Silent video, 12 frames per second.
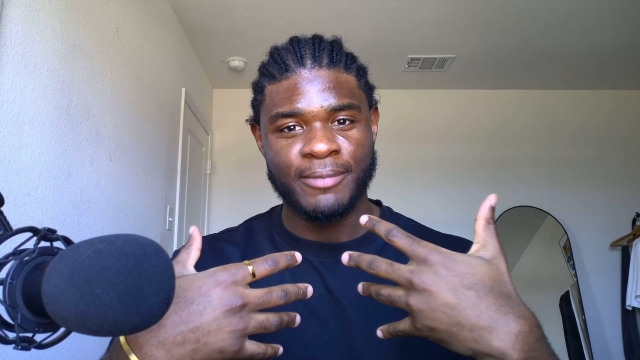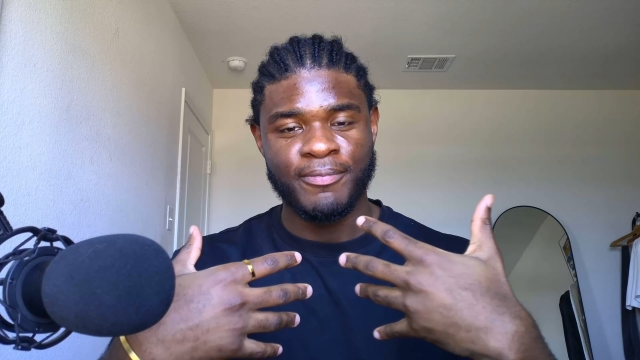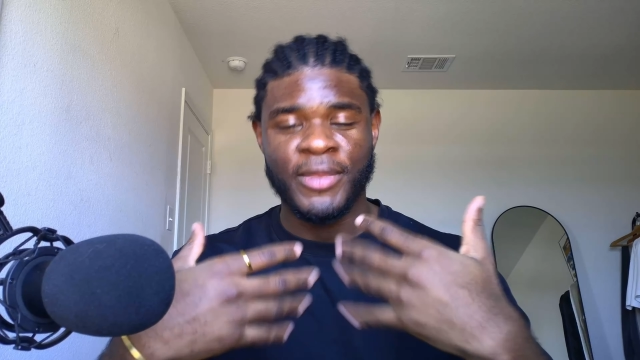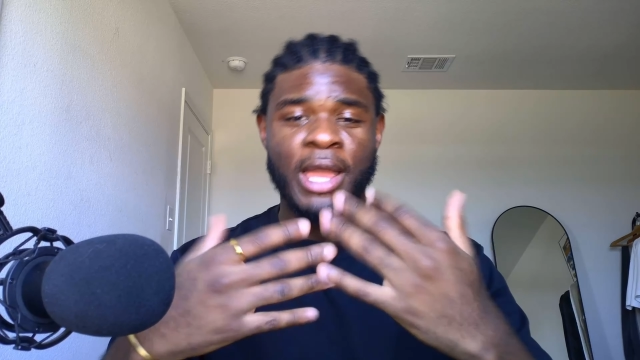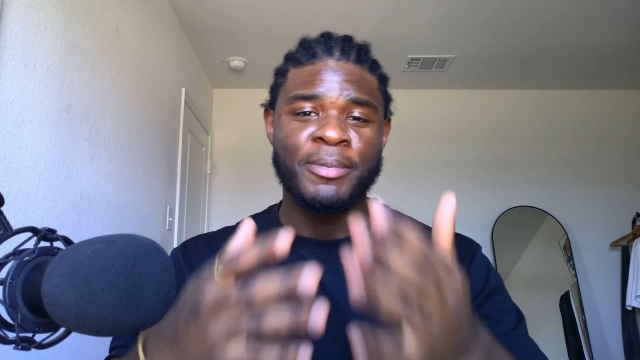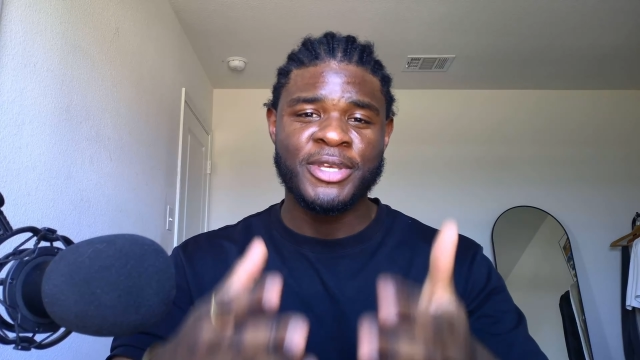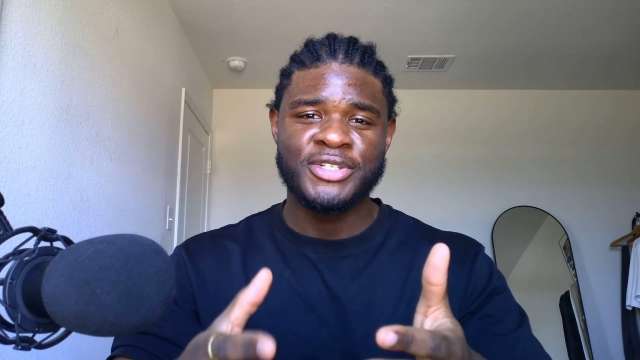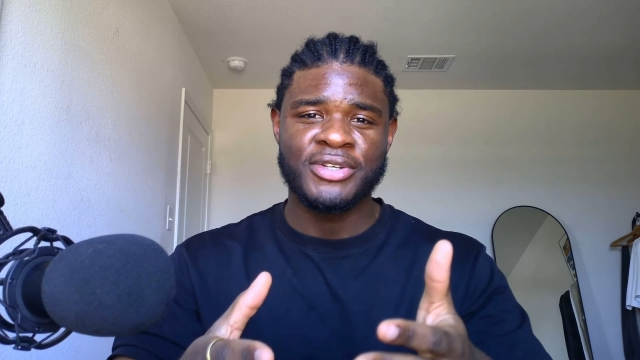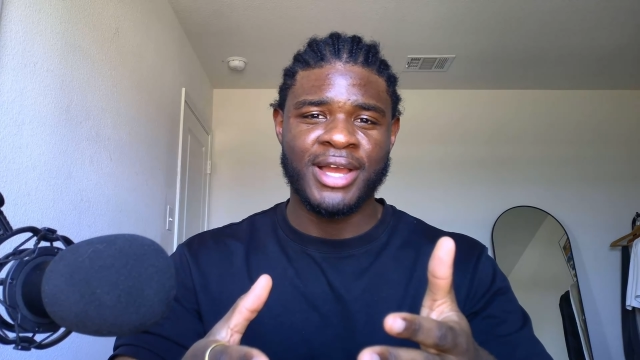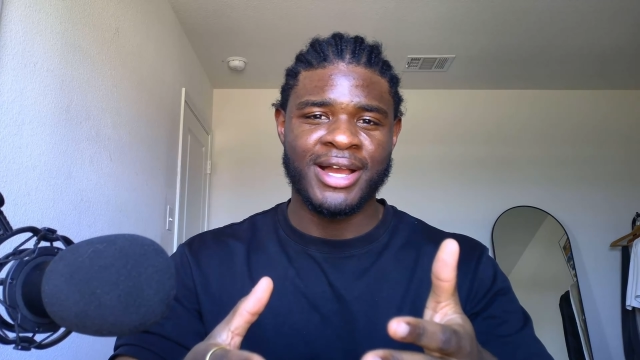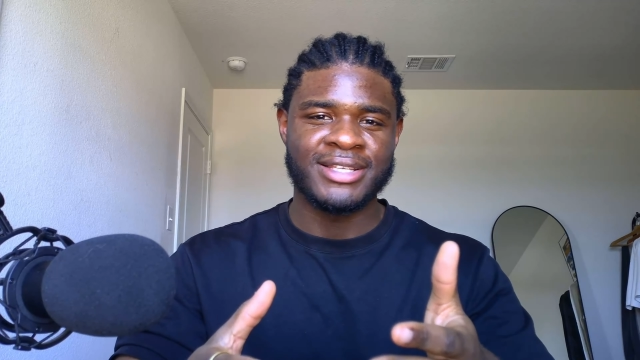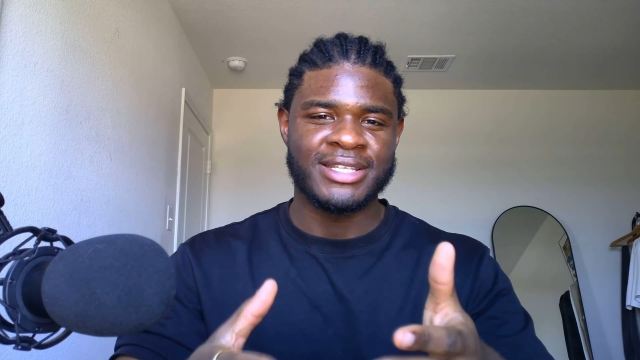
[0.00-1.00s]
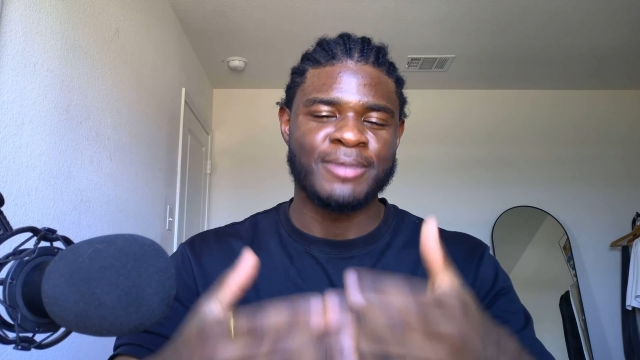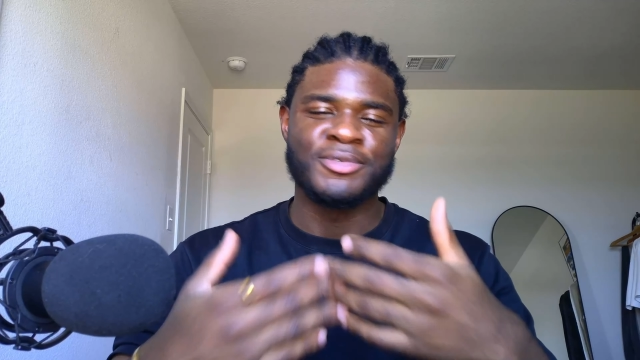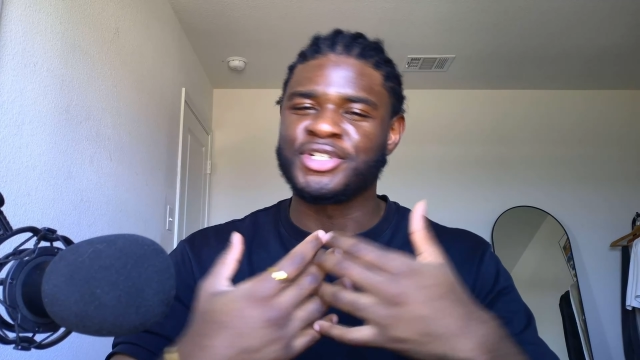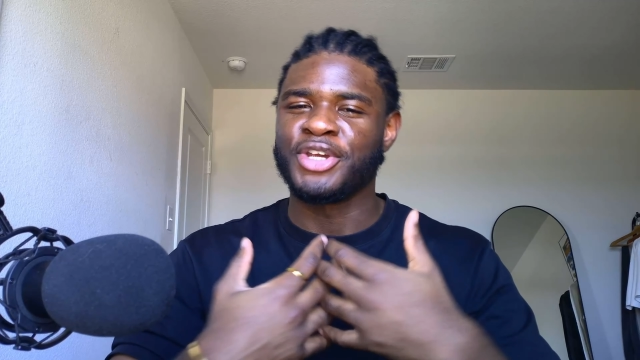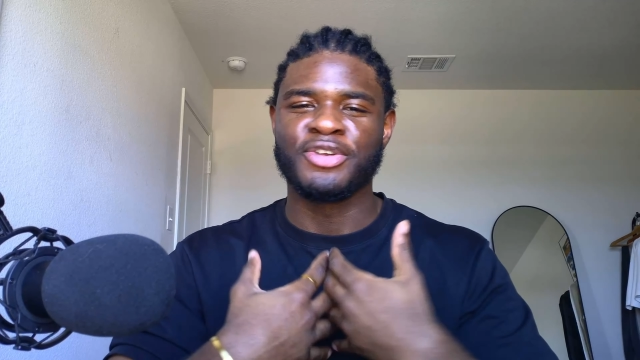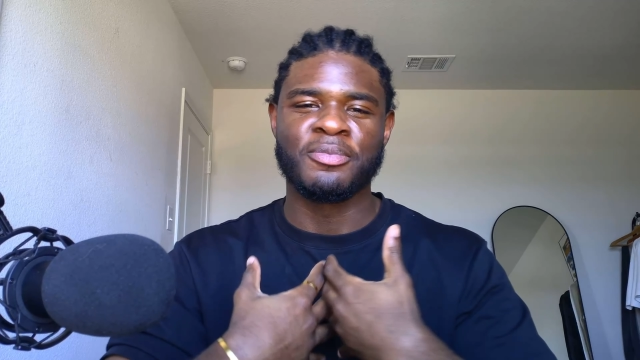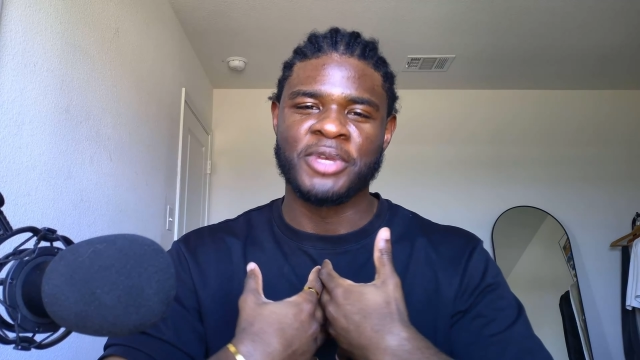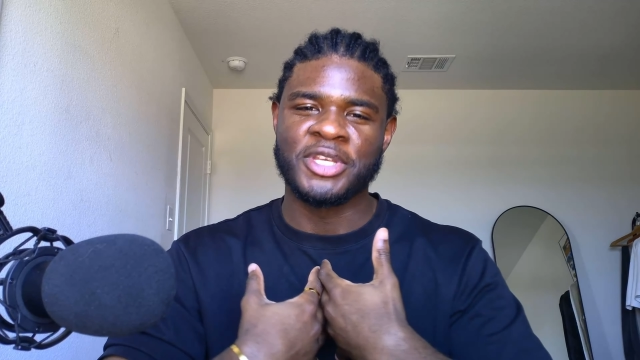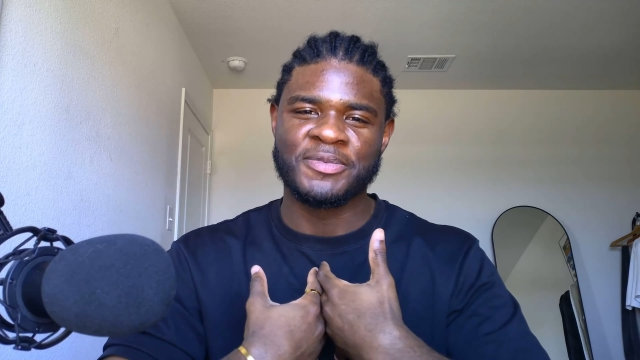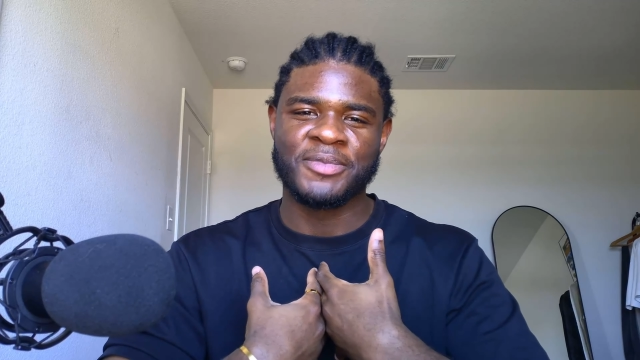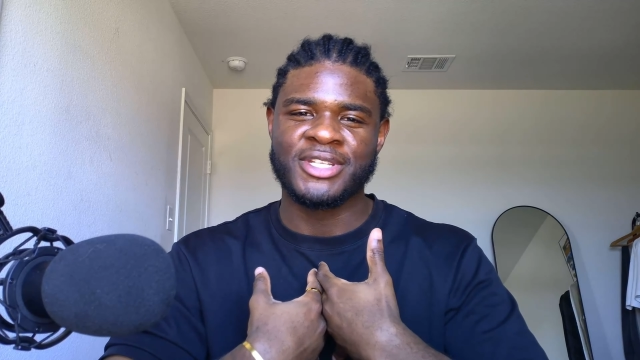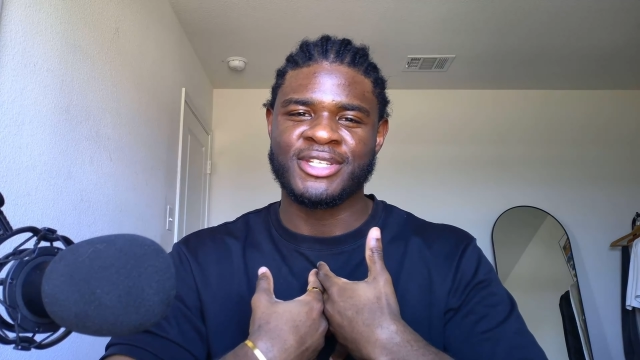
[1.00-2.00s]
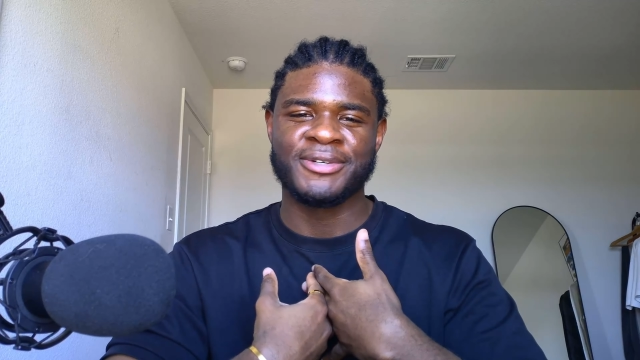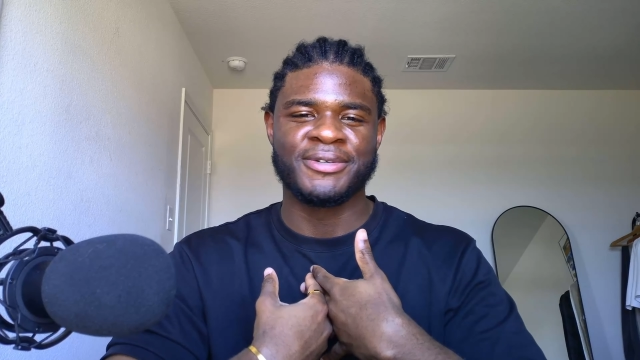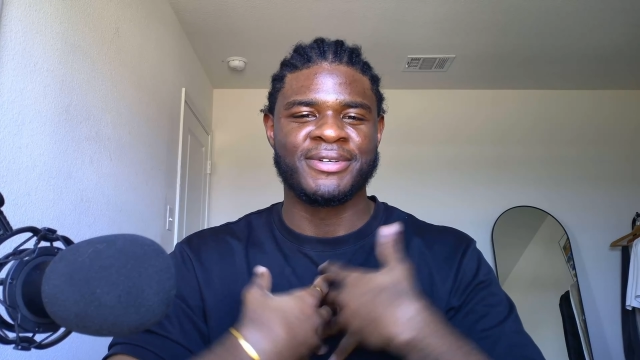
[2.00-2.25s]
I missed you guys. I'm sure you miss me too.